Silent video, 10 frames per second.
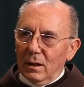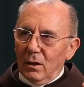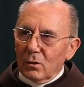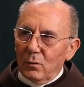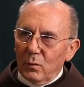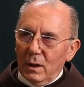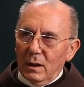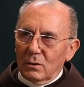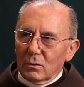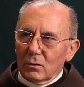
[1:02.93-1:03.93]
our
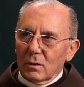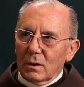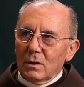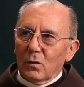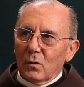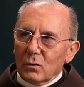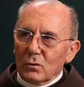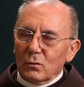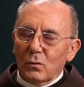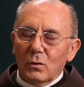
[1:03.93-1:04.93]
creator, He
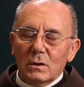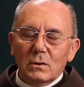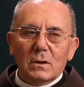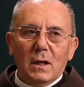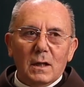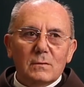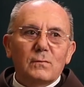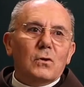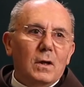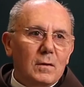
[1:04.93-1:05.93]
also created us
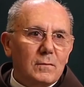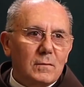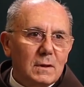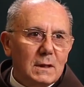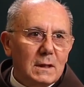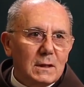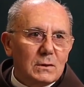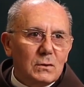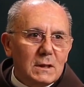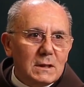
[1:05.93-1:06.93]
for love.
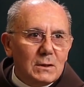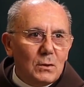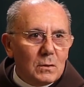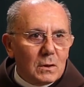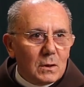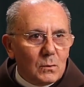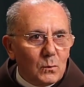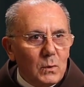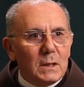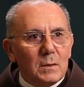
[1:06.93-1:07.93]
So this is the
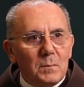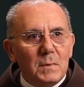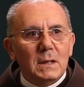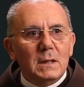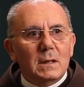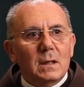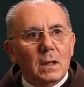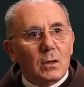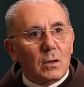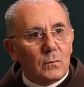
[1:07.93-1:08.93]
real meaning
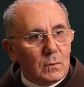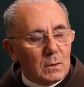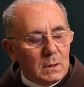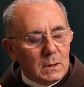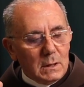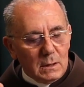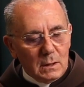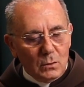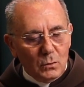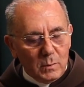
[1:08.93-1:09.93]
of the
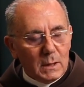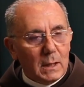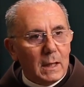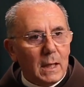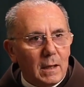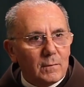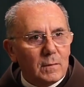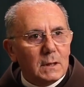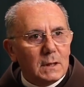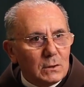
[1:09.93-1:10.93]
human life,
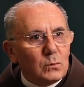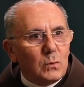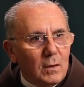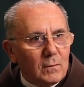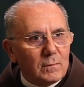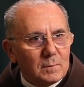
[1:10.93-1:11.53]
is to love.